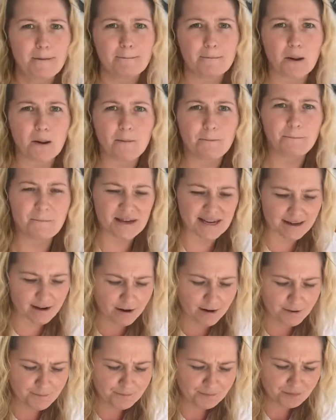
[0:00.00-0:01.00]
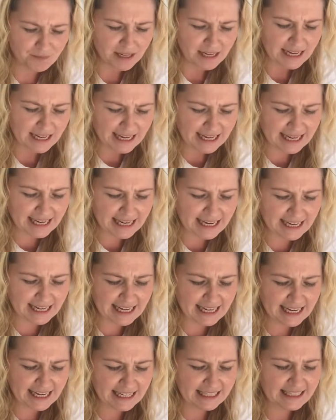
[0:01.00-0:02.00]
but bigger. It
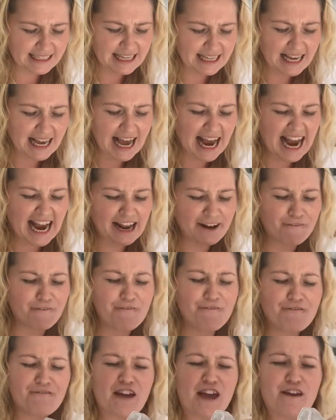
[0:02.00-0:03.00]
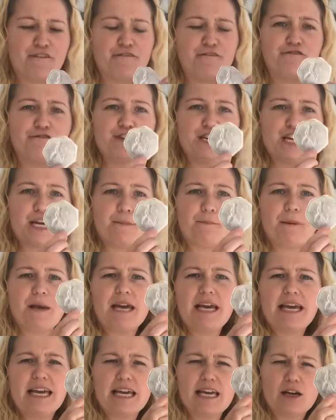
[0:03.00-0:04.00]
is a
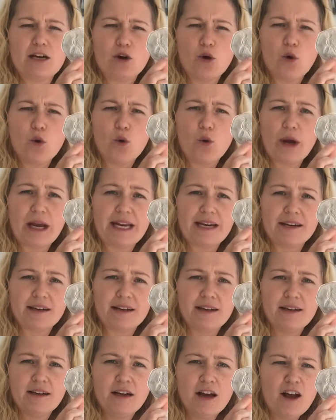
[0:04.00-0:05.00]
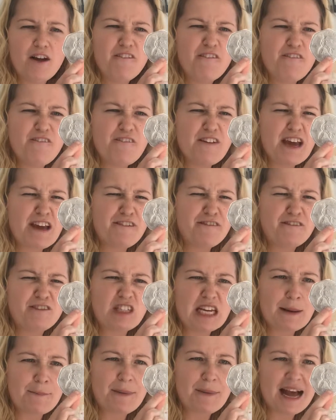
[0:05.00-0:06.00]
50p coin.
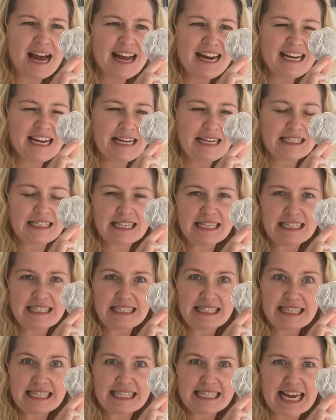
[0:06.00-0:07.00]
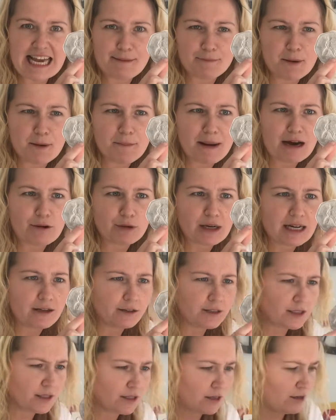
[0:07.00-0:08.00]
50 pennies, this is the same amount
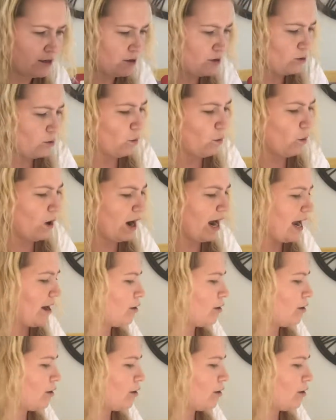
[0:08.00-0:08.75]
as. Wow,